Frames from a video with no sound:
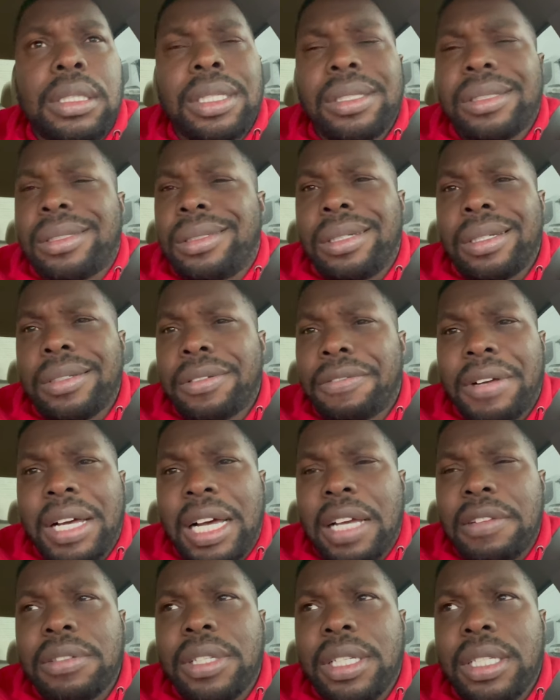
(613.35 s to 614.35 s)
It's just
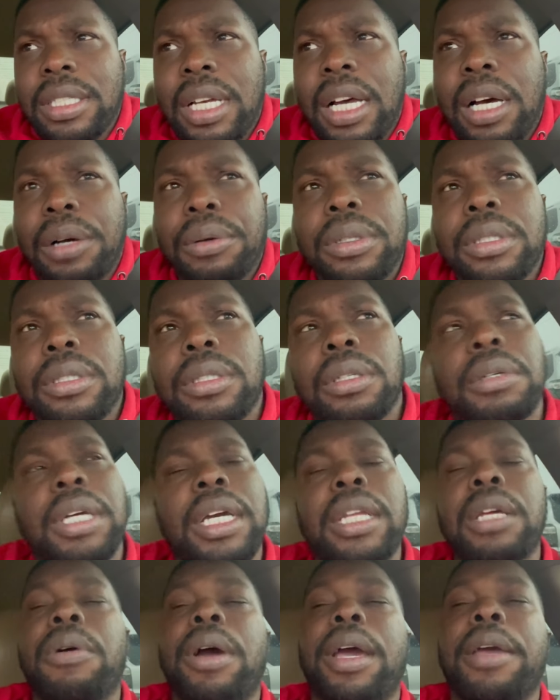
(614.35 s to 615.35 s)
5-6 hours. So
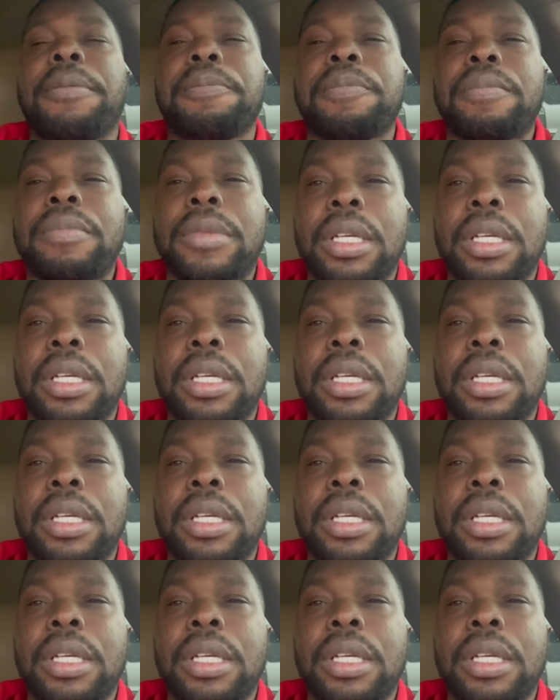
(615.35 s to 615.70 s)
anyway,